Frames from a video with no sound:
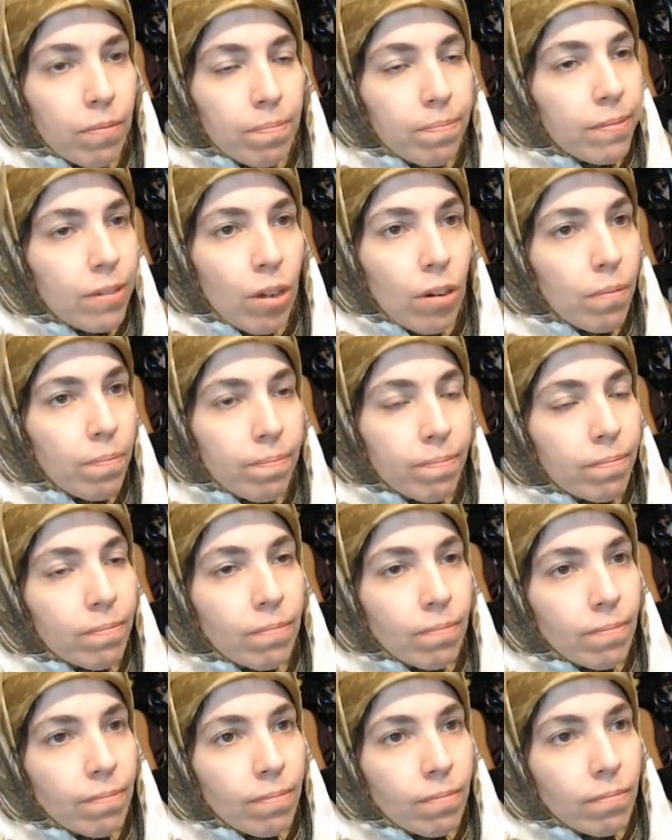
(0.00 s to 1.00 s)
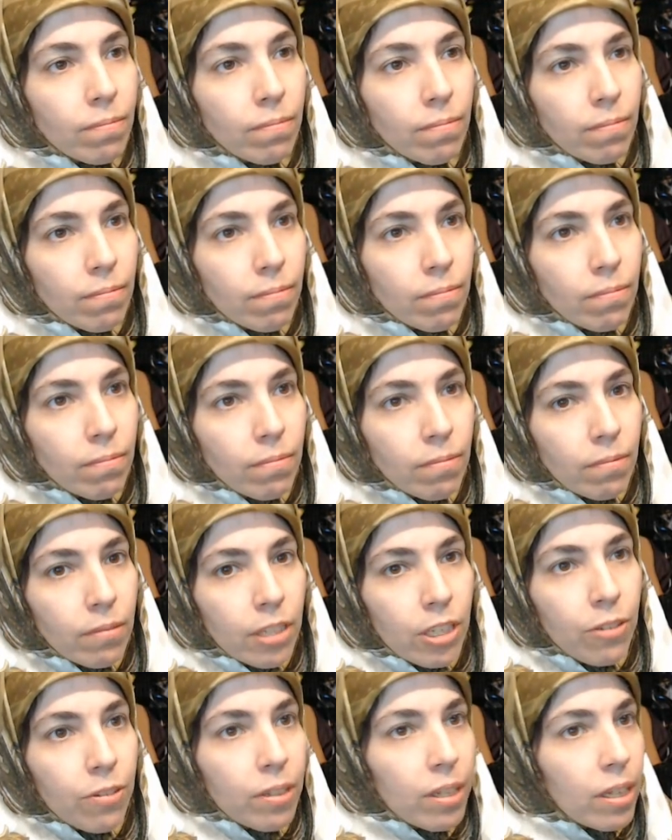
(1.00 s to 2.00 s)
no.
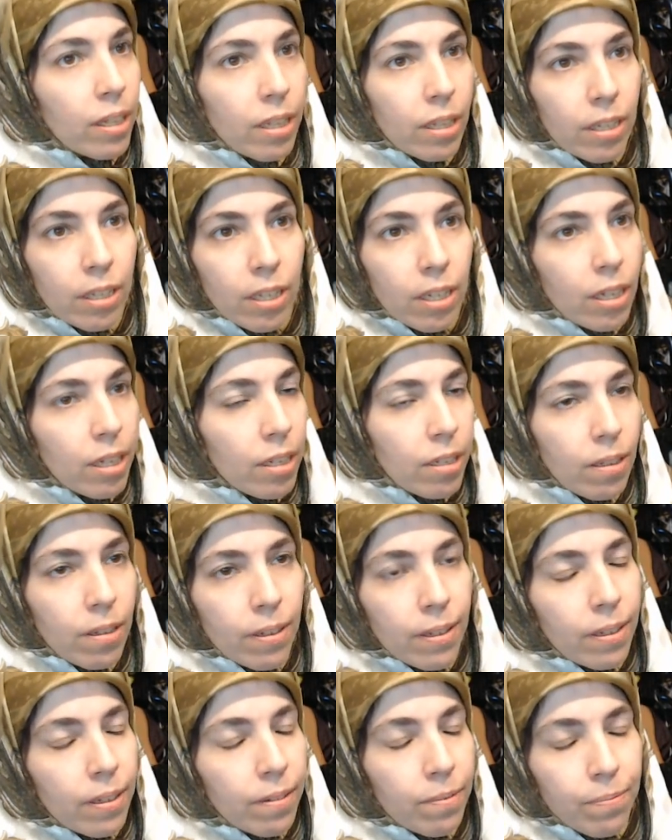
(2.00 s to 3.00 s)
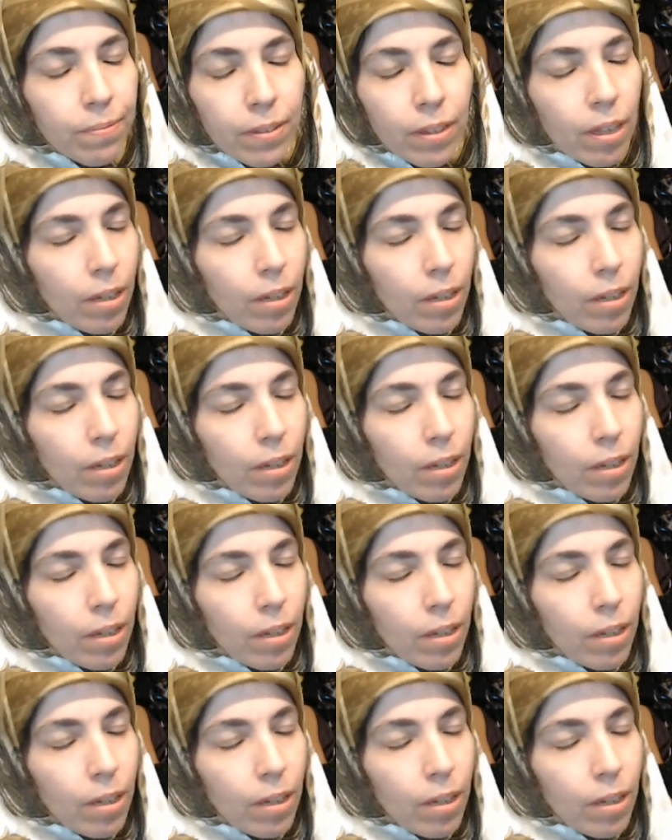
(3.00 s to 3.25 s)
He was like a kid. No,